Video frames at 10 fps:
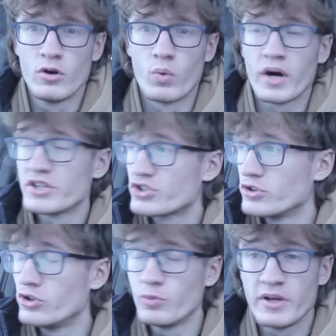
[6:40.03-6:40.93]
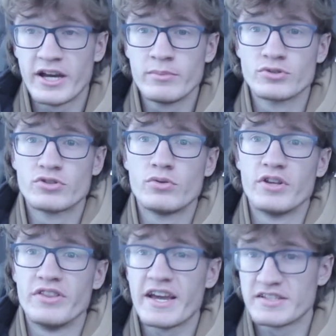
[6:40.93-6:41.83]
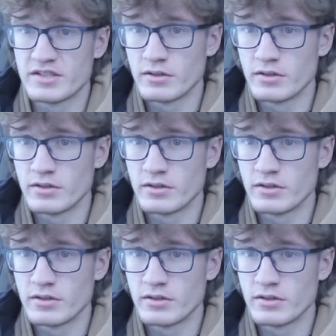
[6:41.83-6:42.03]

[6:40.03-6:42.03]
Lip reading: why shouldn't you be able to do the next